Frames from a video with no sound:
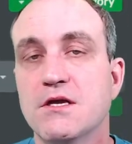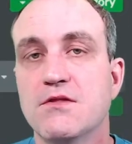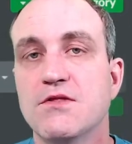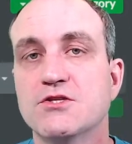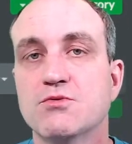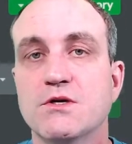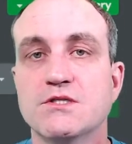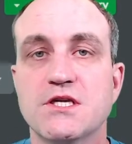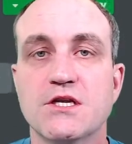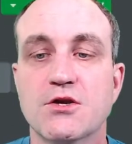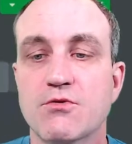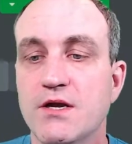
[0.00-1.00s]
This one's
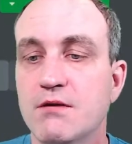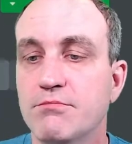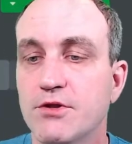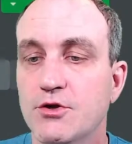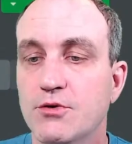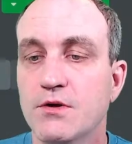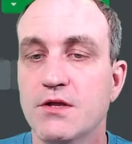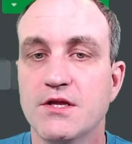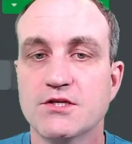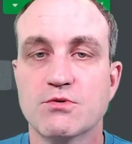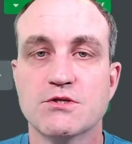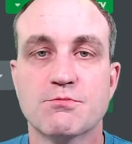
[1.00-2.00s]
in green, blue.
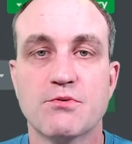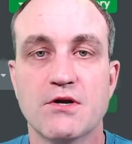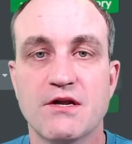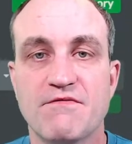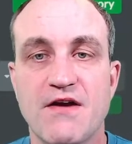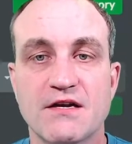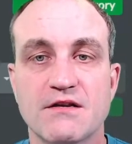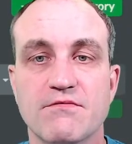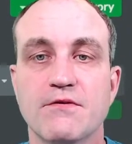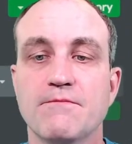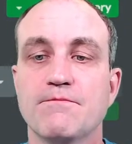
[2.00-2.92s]
This one's pretty effective.